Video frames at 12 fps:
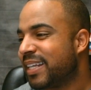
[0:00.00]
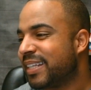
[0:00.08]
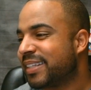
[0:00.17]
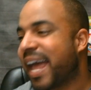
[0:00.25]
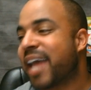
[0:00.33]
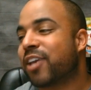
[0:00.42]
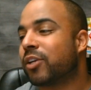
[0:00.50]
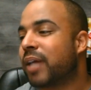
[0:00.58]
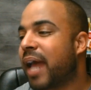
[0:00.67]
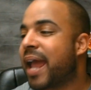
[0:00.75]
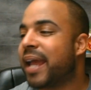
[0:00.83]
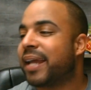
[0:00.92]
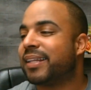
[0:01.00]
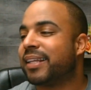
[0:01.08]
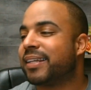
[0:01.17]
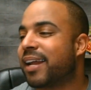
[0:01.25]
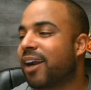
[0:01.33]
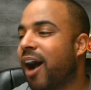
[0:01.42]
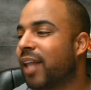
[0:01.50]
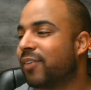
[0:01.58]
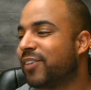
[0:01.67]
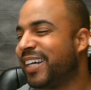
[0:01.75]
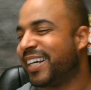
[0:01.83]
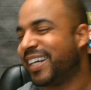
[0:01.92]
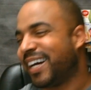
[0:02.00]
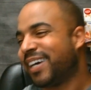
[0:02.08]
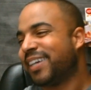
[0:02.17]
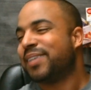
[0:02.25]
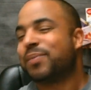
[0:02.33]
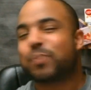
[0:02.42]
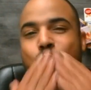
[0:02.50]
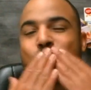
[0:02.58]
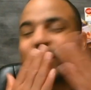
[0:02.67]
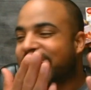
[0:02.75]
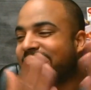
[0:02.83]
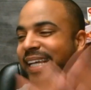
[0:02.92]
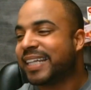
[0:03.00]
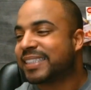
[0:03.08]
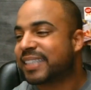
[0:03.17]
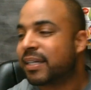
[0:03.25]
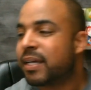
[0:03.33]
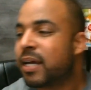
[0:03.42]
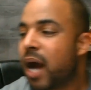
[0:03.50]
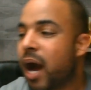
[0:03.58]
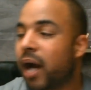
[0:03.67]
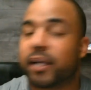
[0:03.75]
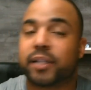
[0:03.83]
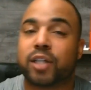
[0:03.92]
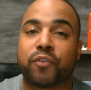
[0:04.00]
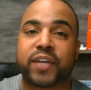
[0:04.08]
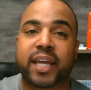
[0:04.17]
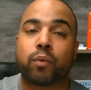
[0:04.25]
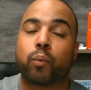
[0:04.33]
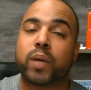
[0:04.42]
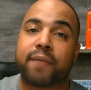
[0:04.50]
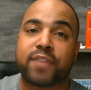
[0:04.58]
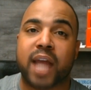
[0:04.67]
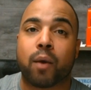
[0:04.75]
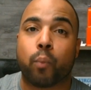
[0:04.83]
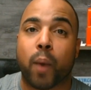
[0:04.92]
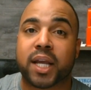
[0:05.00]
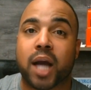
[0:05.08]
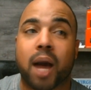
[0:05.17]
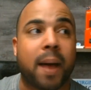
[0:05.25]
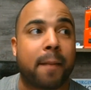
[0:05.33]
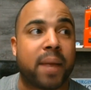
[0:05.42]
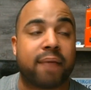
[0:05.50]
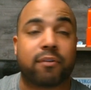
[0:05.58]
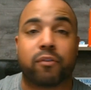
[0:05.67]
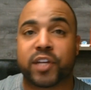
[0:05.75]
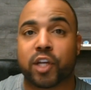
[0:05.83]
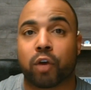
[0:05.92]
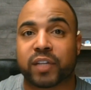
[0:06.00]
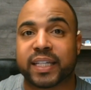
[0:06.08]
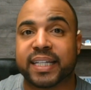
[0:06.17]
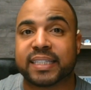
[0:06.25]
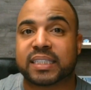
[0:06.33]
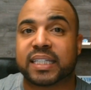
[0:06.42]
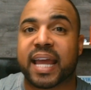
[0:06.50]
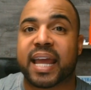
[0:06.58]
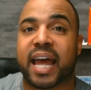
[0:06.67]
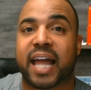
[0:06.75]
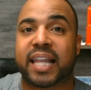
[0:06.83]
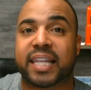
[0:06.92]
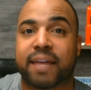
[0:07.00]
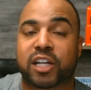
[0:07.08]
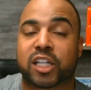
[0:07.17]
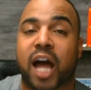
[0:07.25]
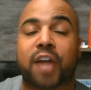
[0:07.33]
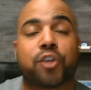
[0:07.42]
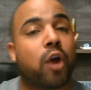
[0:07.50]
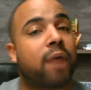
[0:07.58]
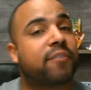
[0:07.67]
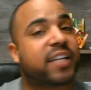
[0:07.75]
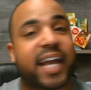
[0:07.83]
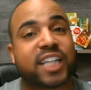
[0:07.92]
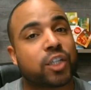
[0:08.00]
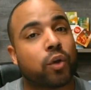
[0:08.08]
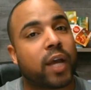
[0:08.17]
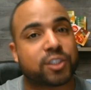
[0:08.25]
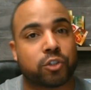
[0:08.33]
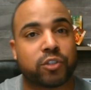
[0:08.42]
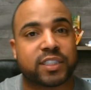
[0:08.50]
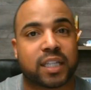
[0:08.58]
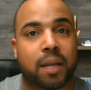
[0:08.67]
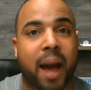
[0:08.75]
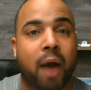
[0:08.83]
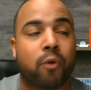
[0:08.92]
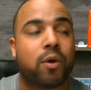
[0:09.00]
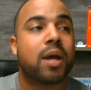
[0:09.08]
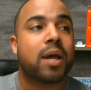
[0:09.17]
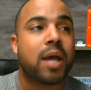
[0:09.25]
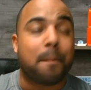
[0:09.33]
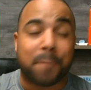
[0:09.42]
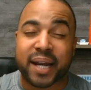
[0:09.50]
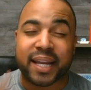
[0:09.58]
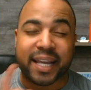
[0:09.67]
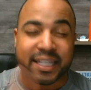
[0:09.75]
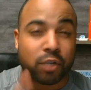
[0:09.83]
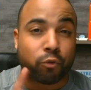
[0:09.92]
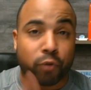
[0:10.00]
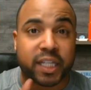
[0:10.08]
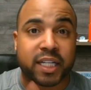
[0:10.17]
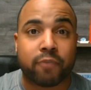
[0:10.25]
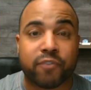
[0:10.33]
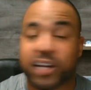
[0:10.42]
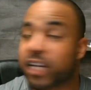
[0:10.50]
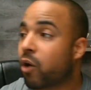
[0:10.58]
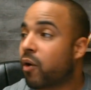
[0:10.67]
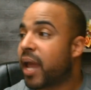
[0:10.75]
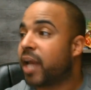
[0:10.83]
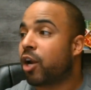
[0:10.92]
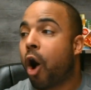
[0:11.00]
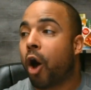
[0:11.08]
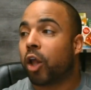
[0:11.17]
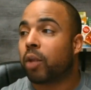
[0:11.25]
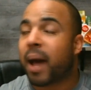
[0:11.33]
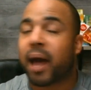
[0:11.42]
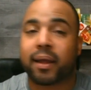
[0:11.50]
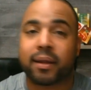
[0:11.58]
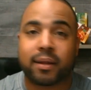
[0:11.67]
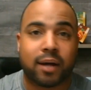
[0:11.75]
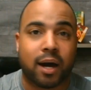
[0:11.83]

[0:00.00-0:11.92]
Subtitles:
Thank you, hey Lynetta Oliver. Take it easy. Don't forget, whenever y'all wake up, I'm gonna have a video released today at 11 o'clock. You don't have to catch it as soon as it come out, but it's a really good video. And all of my